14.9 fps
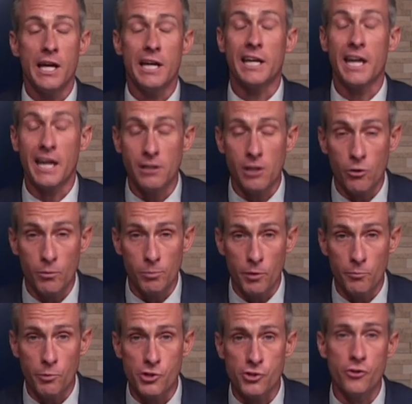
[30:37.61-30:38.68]
It can lower
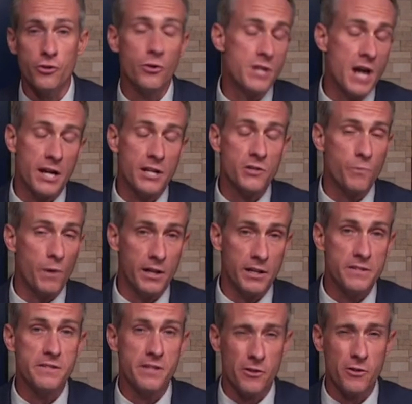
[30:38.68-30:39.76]
blood pressure, though not as
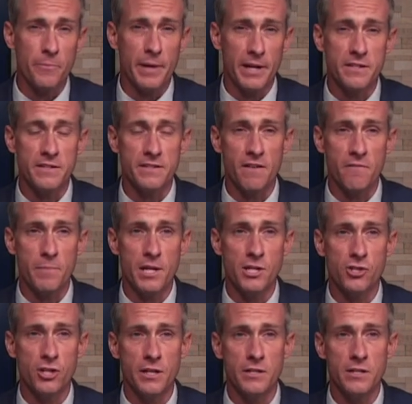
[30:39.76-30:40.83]
well as the other medicines I've
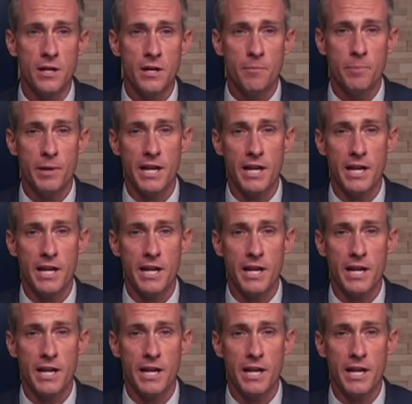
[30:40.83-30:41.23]
mentioned.